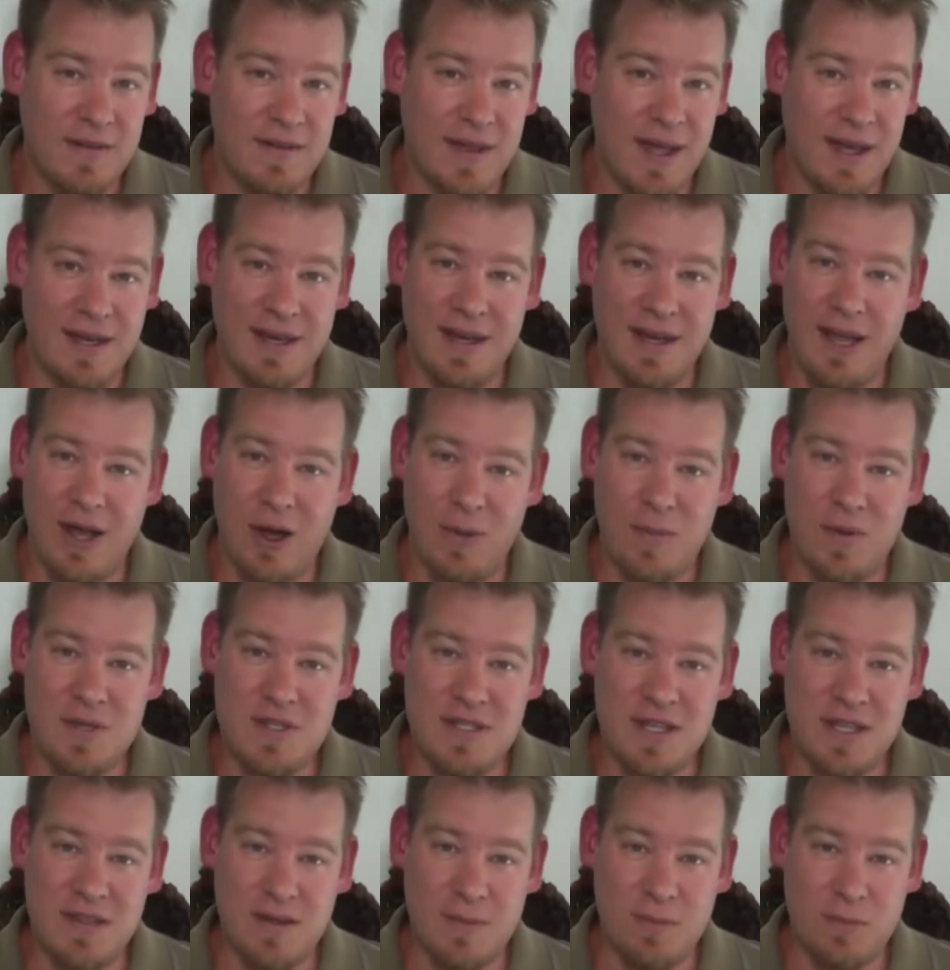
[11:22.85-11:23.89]
that could help us
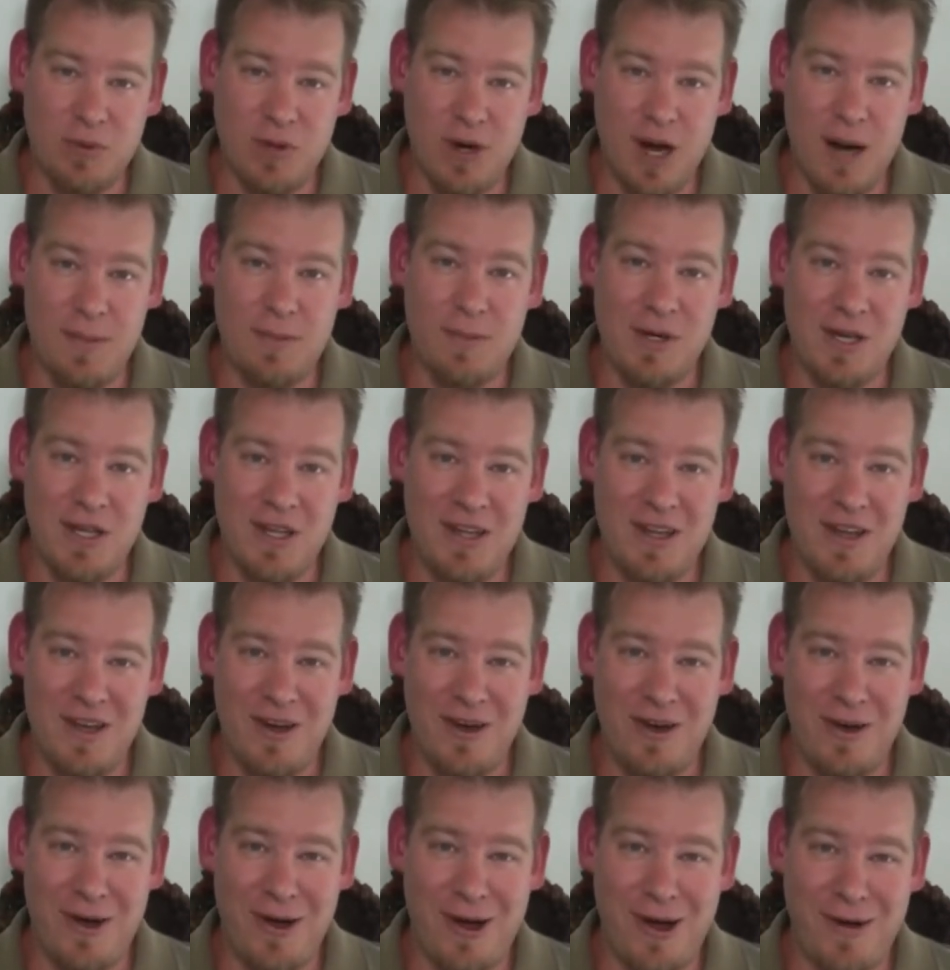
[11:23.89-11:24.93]
get the property
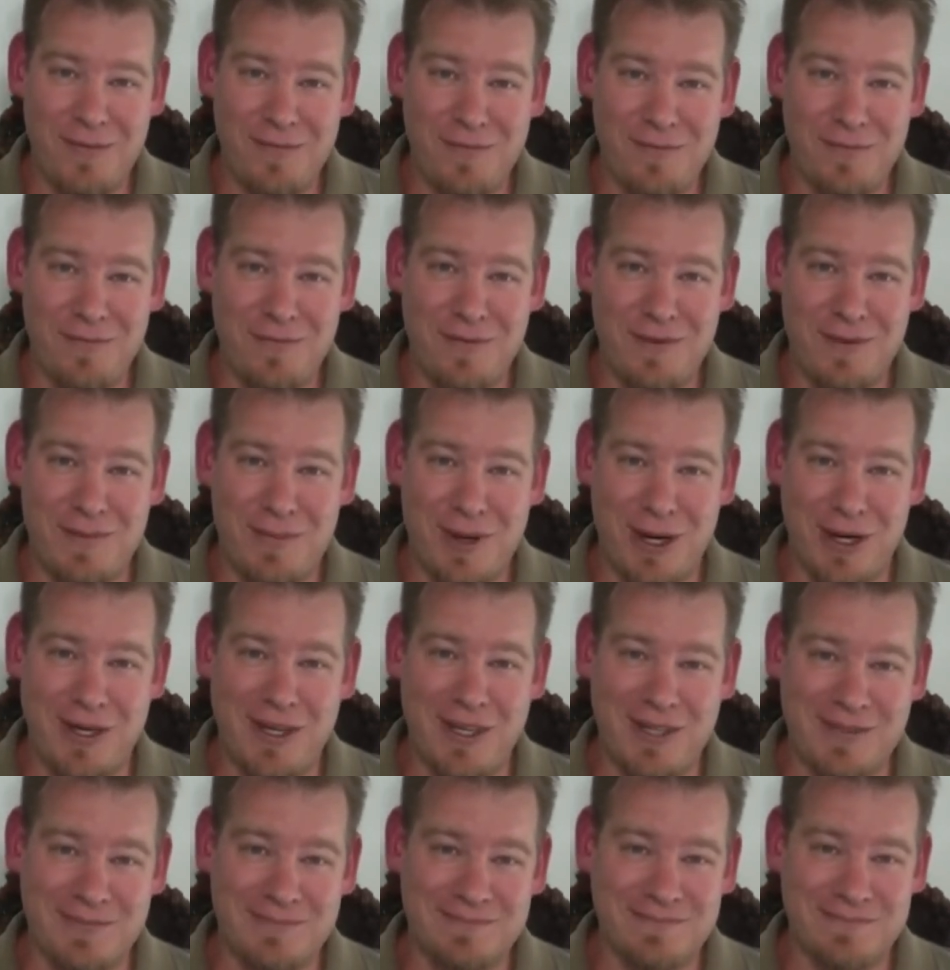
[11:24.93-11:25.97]
off the
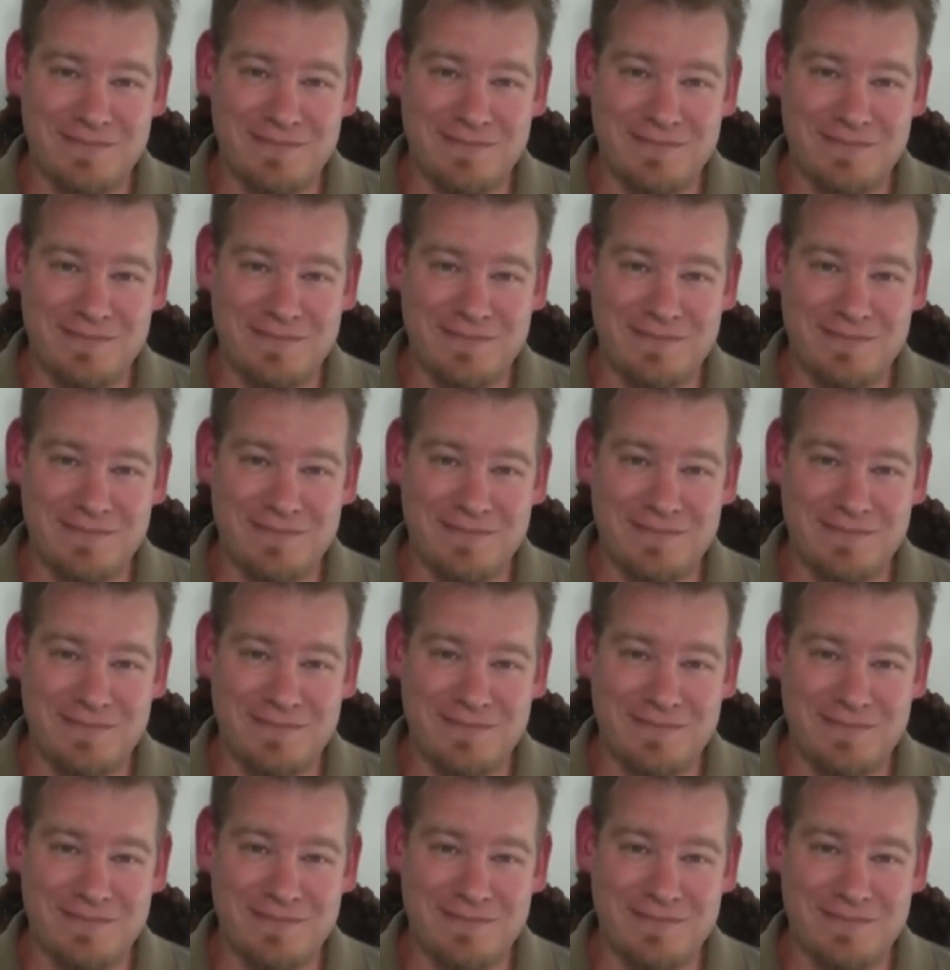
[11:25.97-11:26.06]
market.